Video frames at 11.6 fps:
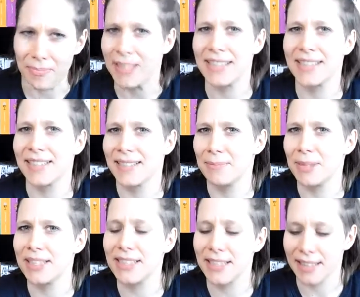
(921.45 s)
miss
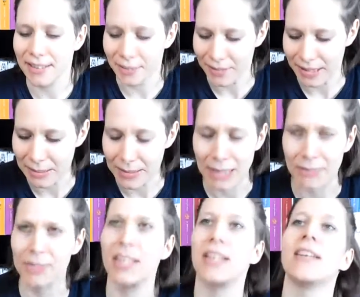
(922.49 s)
missing in the film, and I
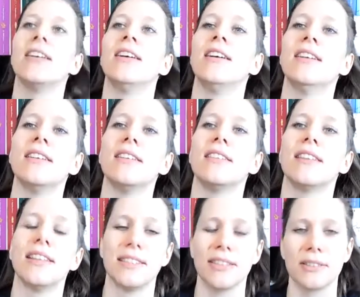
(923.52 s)
was like, huh,
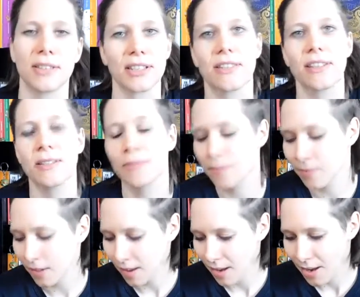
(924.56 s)
that's interesting.
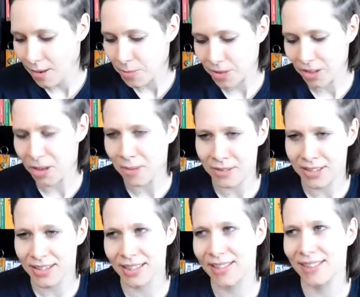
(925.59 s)
But
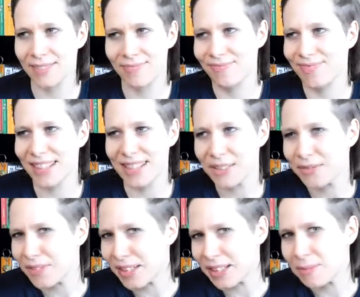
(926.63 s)
obviously it's a
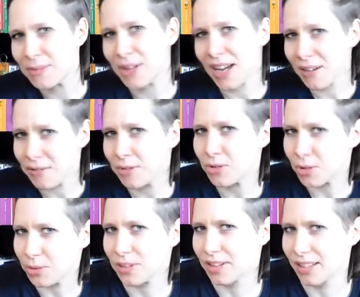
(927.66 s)
film, you have to
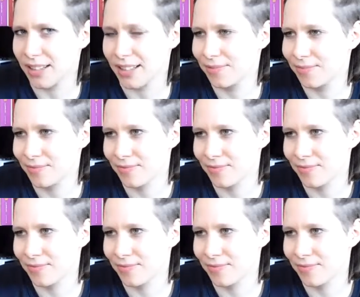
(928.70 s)
shorten it.